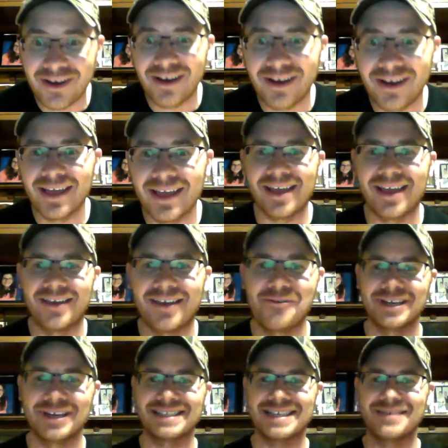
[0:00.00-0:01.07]
Hey,
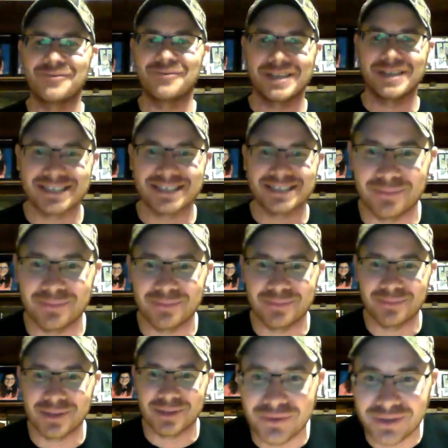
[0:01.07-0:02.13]
what is up,
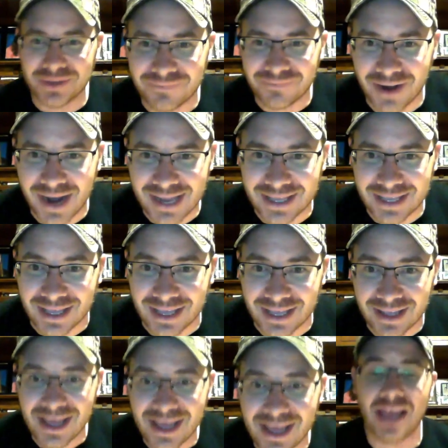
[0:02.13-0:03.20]
Luca Franchi?
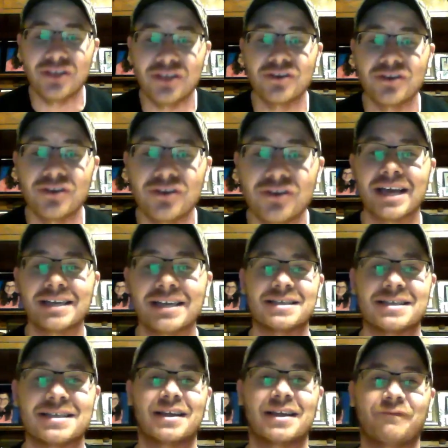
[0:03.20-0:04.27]
And you guys
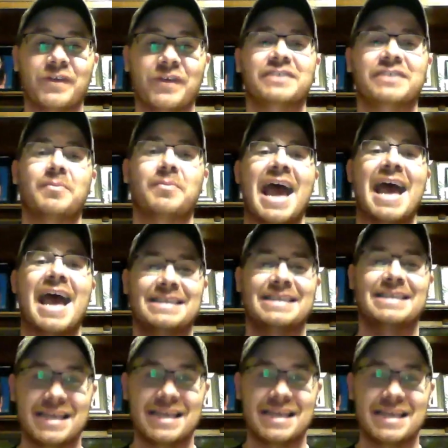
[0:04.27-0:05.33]
fish for bass
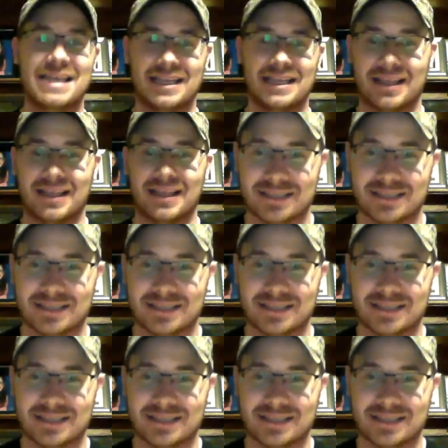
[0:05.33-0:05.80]
in Italy. That's